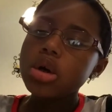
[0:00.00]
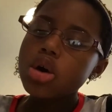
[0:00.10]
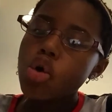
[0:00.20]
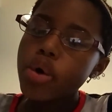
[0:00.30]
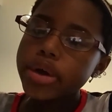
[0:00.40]

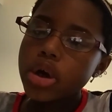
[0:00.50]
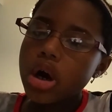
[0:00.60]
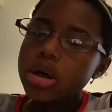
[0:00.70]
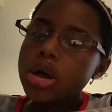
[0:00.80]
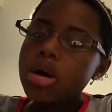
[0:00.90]

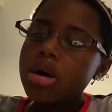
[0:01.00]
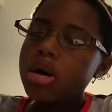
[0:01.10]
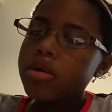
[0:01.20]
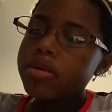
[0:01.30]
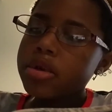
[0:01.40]
courtyard
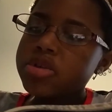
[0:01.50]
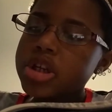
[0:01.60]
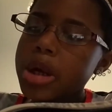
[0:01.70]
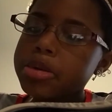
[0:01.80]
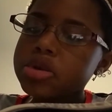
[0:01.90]
of the
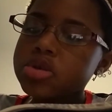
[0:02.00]
stables, and a